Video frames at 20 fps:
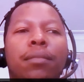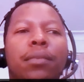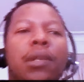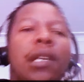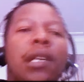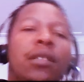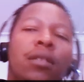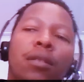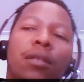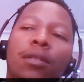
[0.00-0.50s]

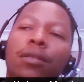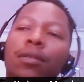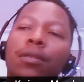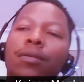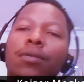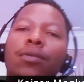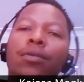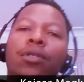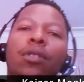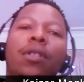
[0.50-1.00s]
national
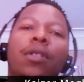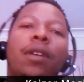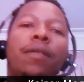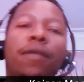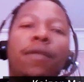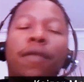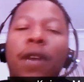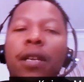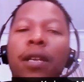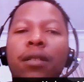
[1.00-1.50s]
institution that
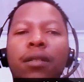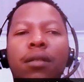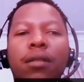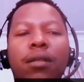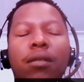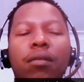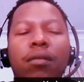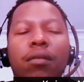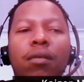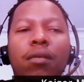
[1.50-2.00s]

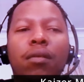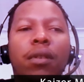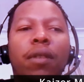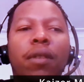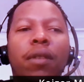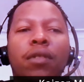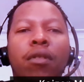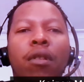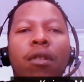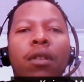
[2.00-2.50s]
funds, you know,
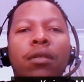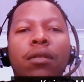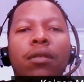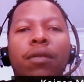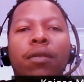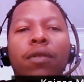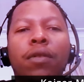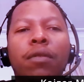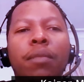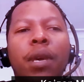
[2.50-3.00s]
gives grants to
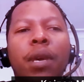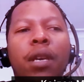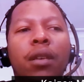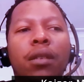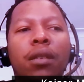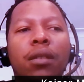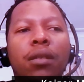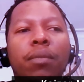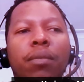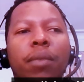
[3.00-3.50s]
filmmakers.